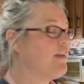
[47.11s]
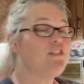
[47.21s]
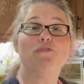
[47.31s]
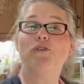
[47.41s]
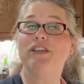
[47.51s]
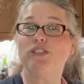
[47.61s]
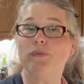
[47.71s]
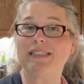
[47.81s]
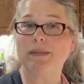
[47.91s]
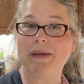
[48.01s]
So for this
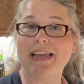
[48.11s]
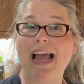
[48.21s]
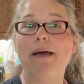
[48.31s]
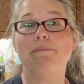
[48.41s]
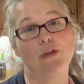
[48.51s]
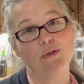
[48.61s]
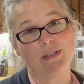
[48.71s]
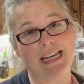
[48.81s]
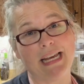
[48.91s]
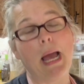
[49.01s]
recipe, I'm
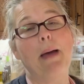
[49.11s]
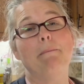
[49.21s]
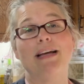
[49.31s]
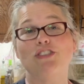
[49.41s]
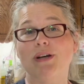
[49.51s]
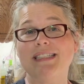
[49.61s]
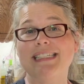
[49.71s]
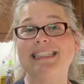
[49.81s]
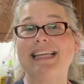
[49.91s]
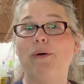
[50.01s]
using my
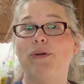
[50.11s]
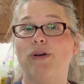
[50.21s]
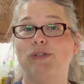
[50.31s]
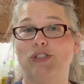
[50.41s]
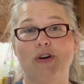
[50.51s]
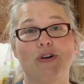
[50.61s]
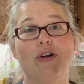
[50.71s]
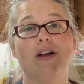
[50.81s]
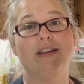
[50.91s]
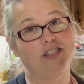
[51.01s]
trusty sourdough
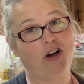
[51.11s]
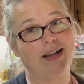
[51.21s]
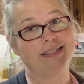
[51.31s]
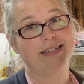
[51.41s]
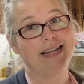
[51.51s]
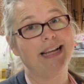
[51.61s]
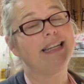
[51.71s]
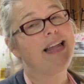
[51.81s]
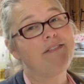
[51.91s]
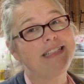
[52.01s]
starter, Dot,
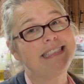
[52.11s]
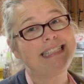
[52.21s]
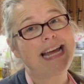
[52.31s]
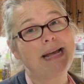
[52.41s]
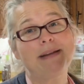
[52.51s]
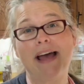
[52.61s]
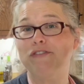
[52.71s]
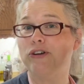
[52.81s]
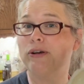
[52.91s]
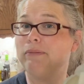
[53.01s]
lovingly named
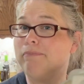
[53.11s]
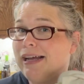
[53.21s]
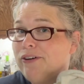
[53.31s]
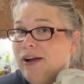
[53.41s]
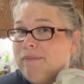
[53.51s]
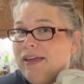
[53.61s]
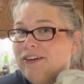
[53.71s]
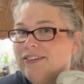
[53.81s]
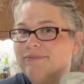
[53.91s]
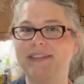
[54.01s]
after my
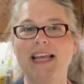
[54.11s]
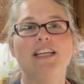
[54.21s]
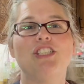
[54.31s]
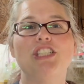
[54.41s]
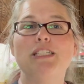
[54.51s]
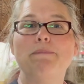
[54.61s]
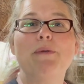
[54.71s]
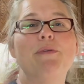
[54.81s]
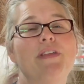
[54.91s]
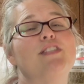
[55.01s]
grandmother. She's
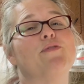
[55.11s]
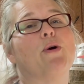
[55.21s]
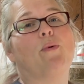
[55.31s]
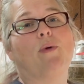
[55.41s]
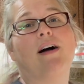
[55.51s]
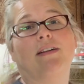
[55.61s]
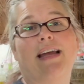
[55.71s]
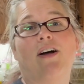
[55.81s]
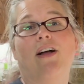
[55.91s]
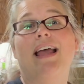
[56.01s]
been with us for a while
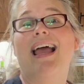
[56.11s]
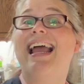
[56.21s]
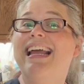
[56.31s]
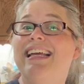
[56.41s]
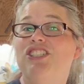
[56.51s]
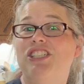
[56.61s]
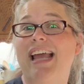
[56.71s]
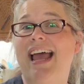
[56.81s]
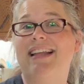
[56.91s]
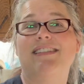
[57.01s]
now, and she
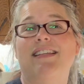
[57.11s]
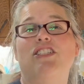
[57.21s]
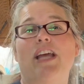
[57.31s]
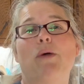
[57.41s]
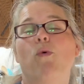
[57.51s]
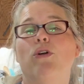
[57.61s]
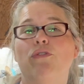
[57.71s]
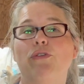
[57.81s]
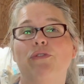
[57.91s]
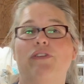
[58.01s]
adds such a
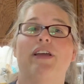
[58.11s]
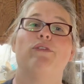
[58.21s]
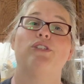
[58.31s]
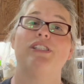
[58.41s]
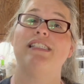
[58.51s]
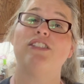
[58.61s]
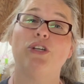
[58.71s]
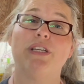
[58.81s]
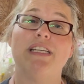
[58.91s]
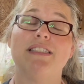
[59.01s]
wonderful flavor to these
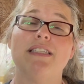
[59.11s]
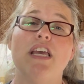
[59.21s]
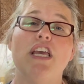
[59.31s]
cookies.